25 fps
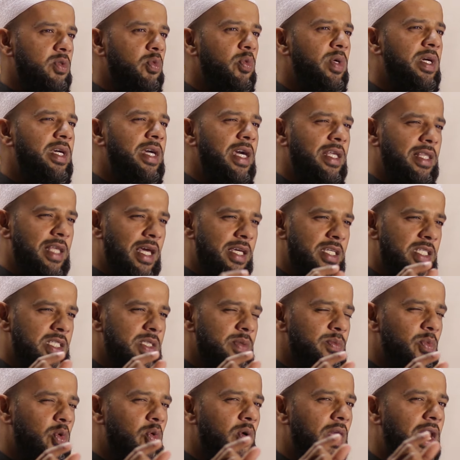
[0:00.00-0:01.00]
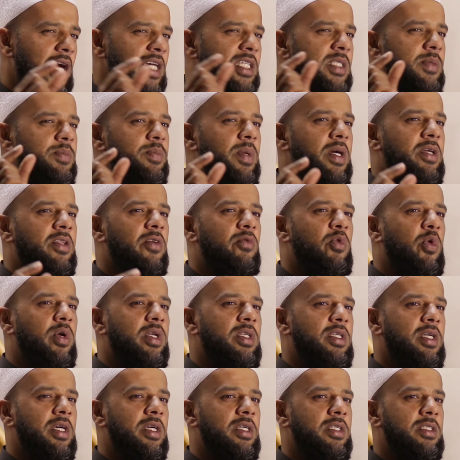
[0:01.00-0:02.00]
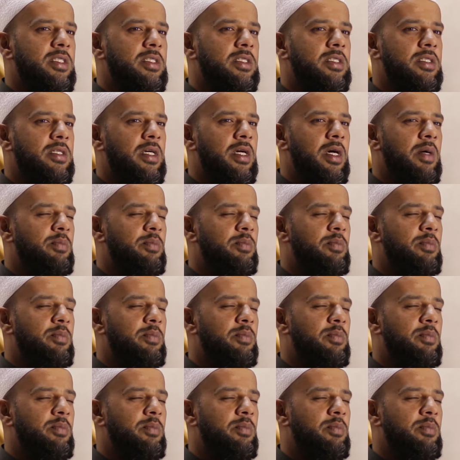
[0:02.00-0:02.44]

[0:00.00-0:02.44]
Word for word: we get a small aspect of what it is.